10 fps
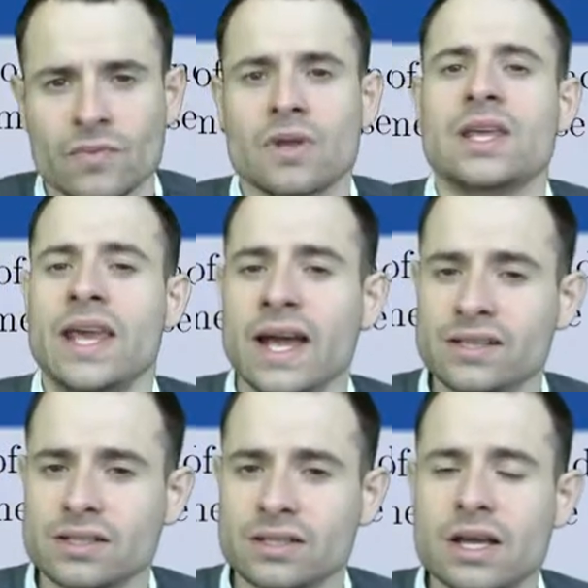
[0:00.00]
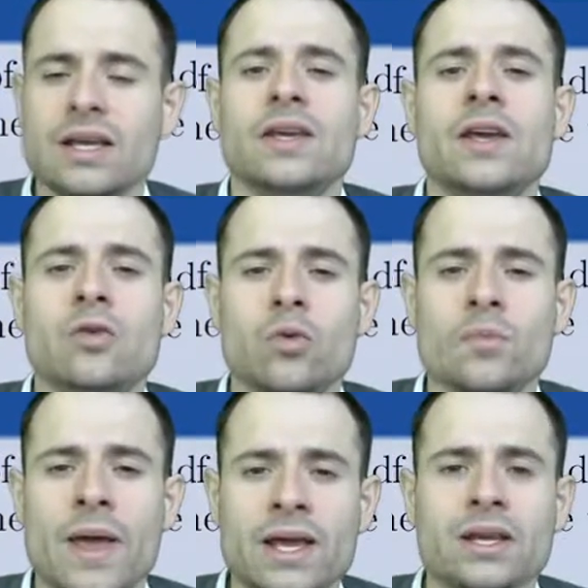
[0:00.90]
Yet, it would
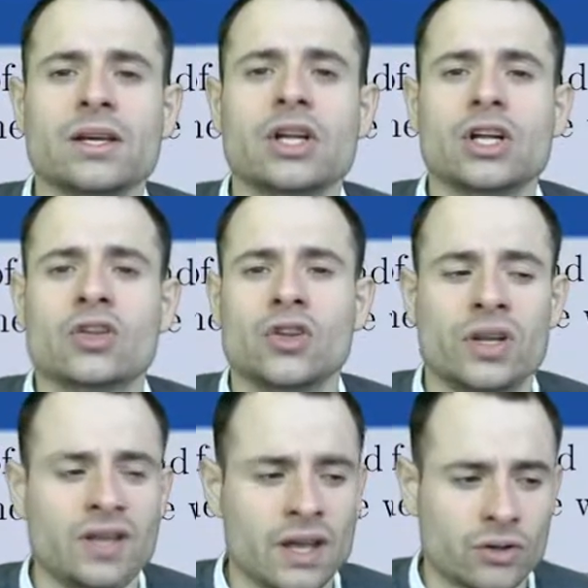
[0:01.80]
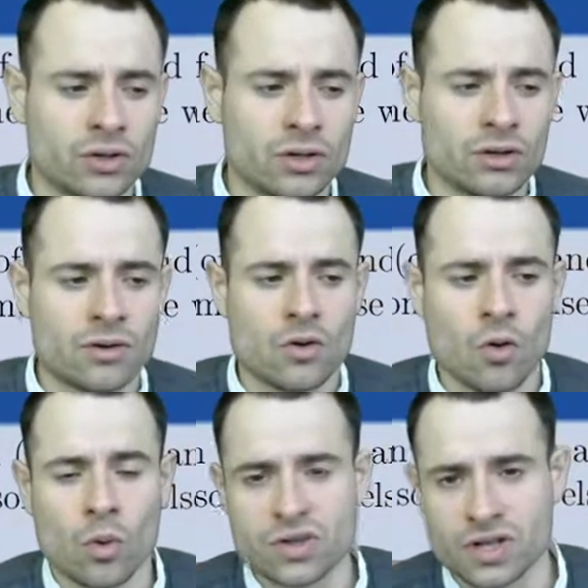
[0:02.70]
make the dictator
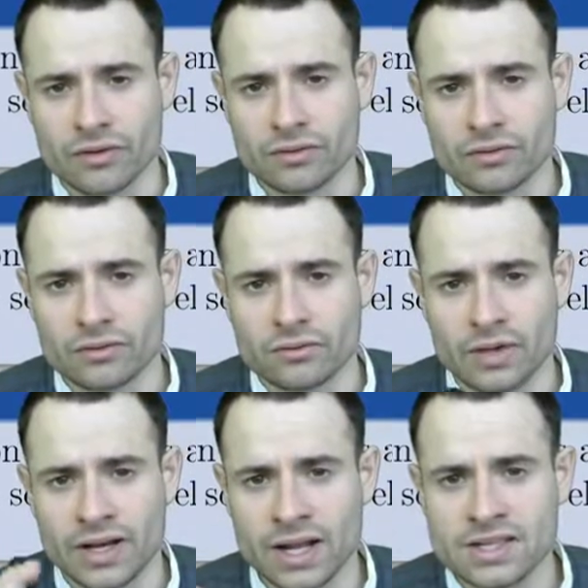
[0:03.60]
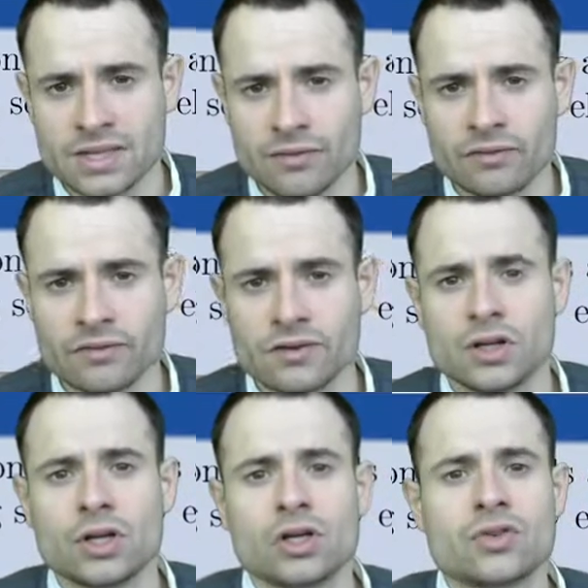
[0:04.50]
worse off. And that's enough
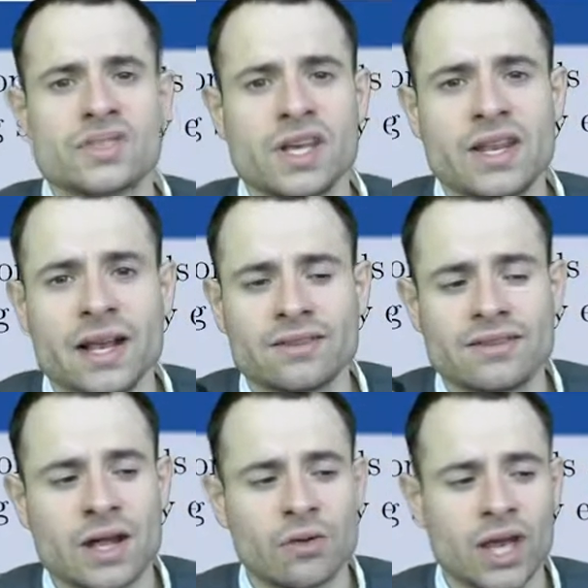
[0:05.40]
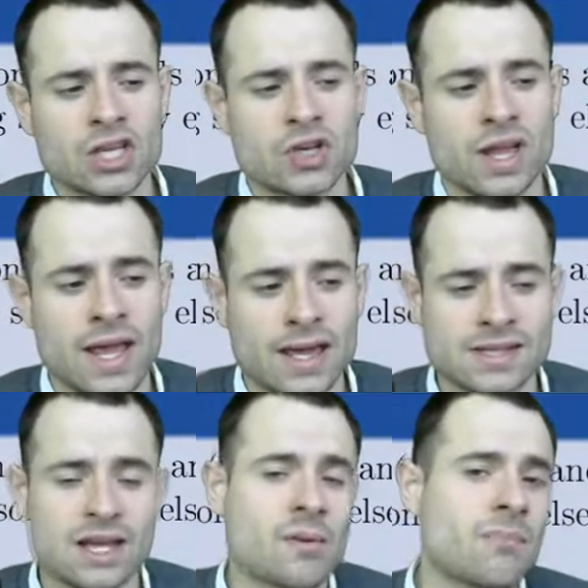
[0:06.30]
to say that the allocation
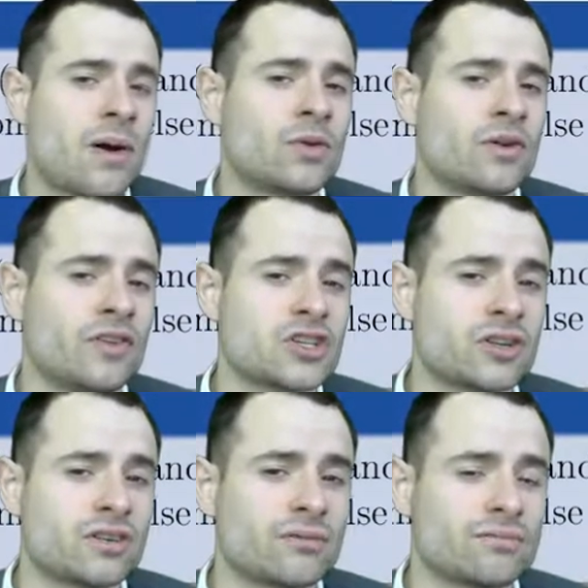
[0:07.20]
is Pareto efficient.